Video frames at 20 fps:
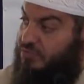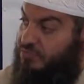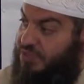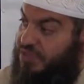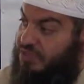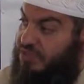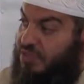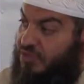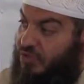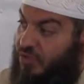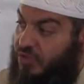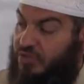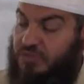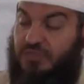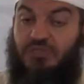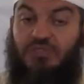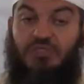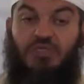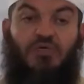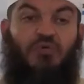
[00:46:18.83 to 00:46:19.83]
busy
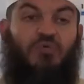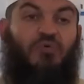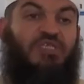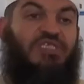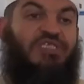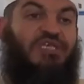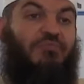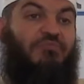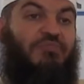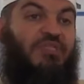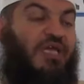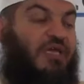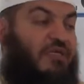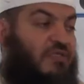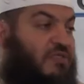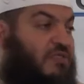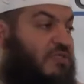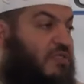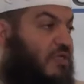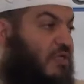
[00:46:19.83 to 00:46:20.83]
roads, with some
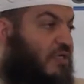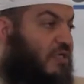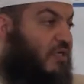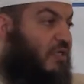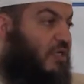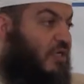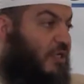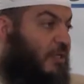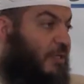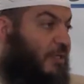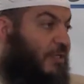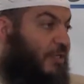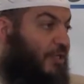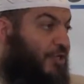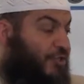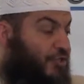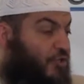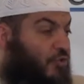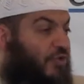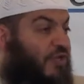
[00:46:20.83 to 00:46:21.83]
dates
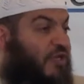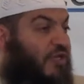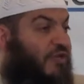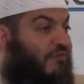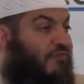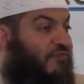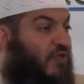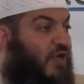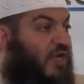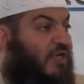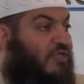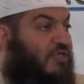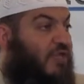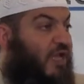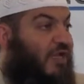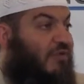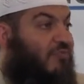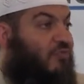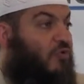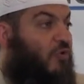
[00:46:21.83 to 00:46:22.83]
during iftar
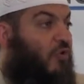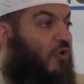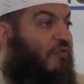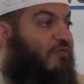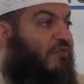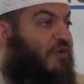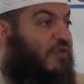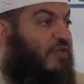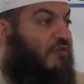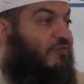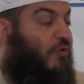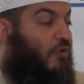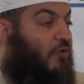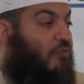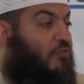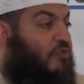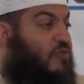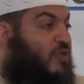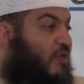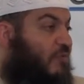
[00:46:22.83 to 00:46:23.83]
time to offer it for
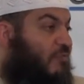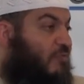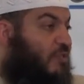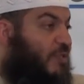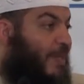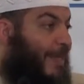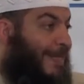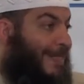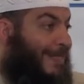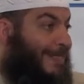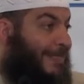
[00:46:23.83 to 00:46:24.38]
Muslims.